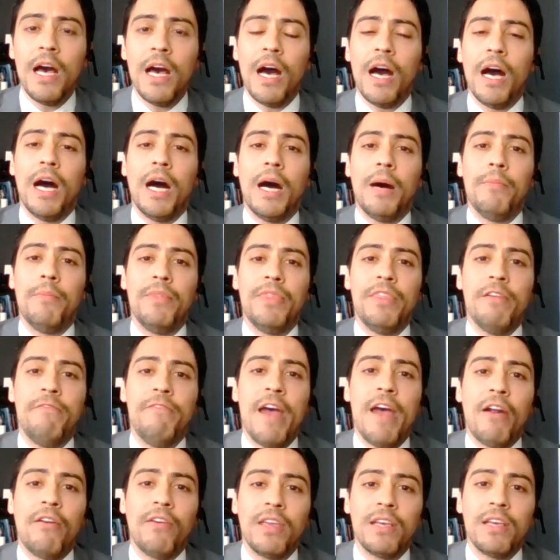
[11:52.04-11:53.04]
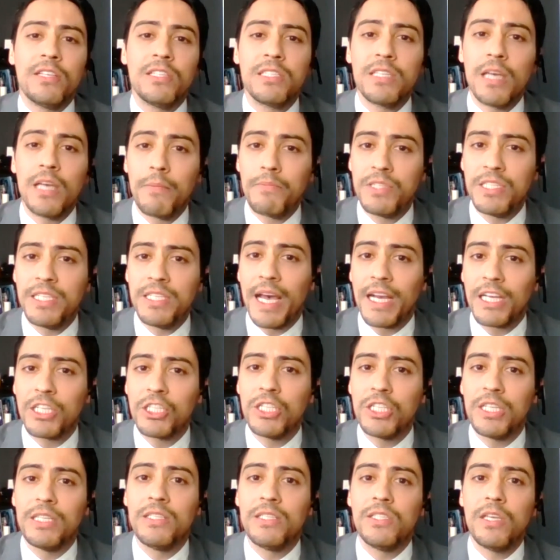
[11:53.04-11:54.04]
the various
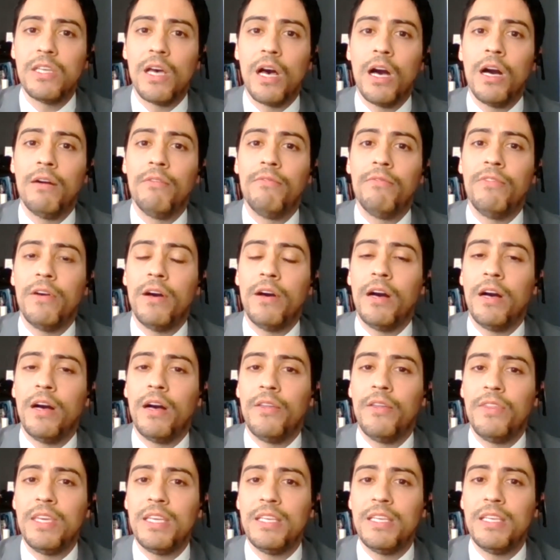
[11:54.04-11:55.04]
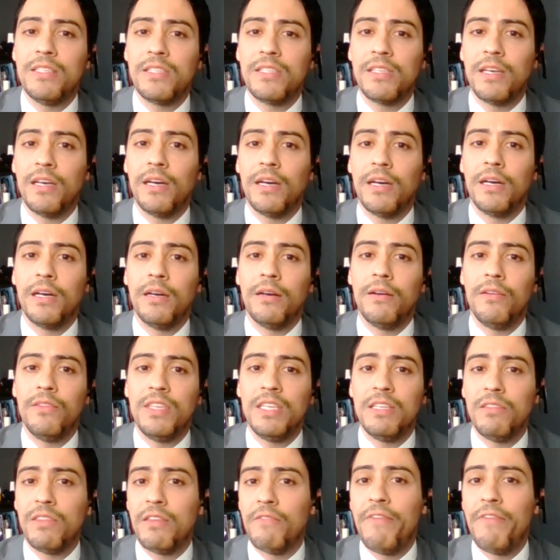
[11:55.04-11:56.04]
subsections of
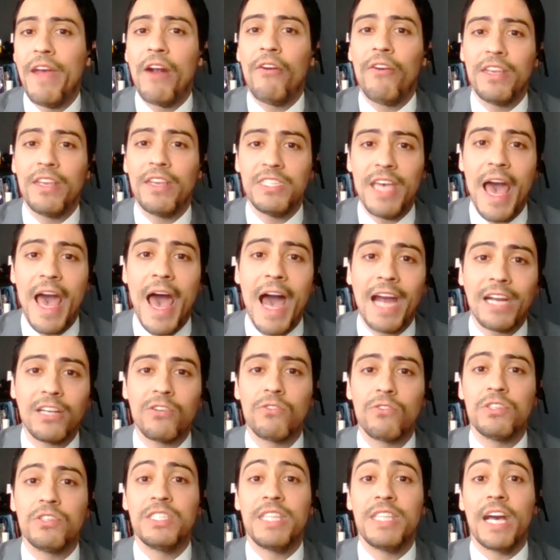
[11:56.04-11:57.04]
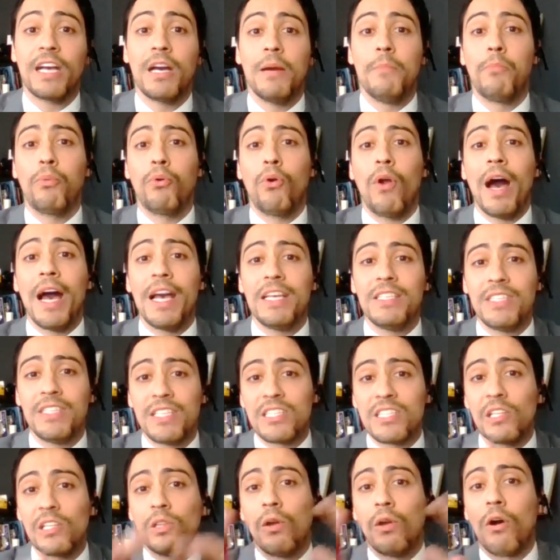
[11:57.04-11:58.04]
the various actors that comprise
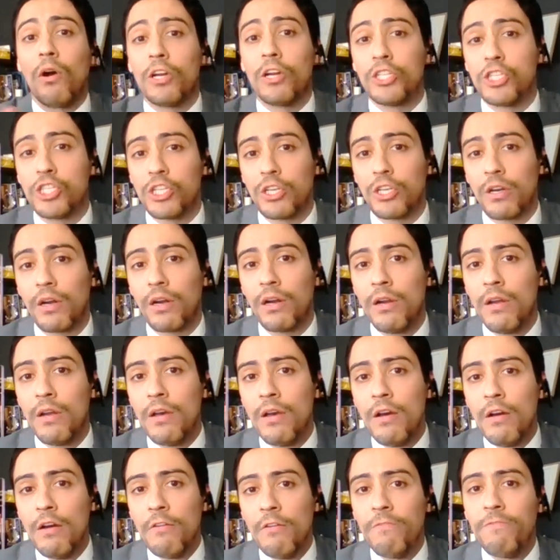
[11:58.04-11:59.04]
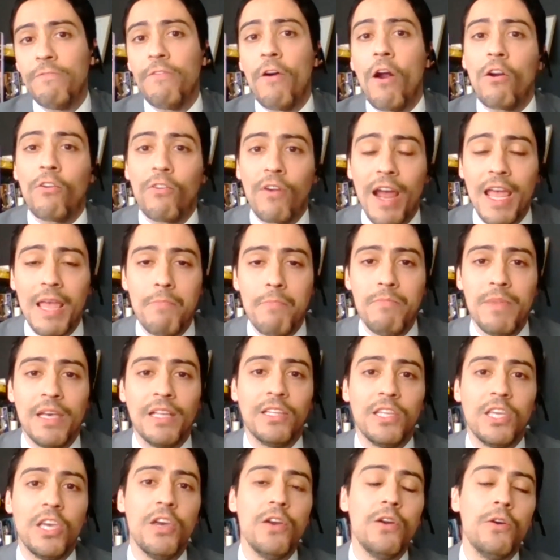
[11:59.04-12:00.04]
this larger far-right
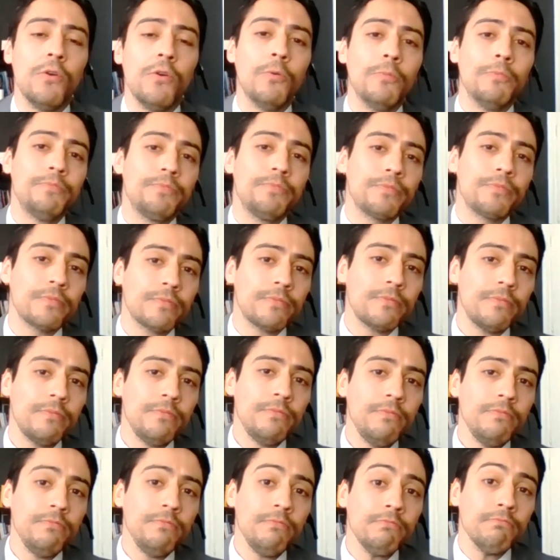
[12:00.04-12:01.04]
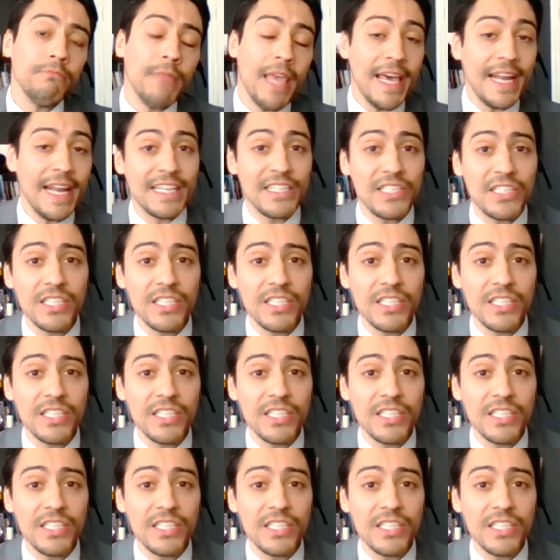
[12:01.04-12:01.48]
milieu. And as